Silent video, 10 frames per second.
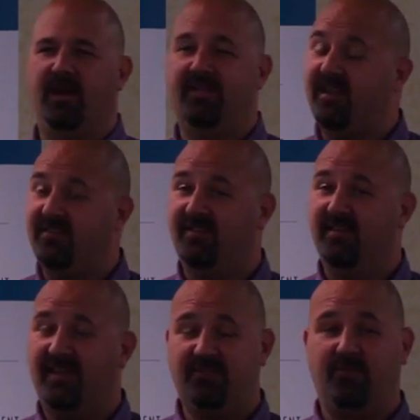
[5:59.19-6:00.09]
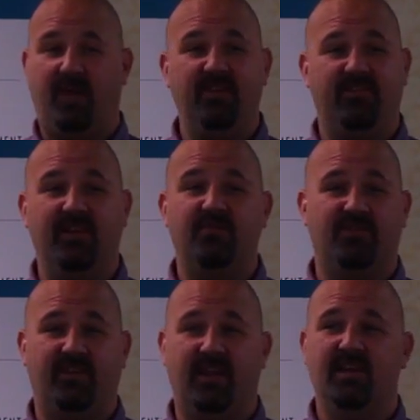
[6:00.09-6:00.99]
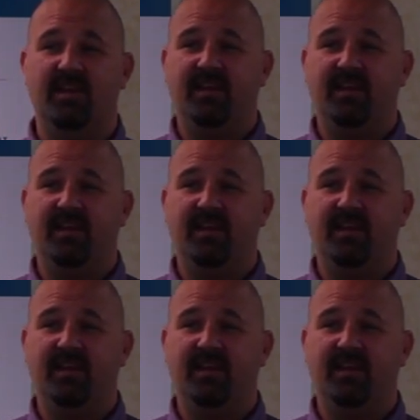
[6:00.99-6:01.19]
right? That's crazy interesting.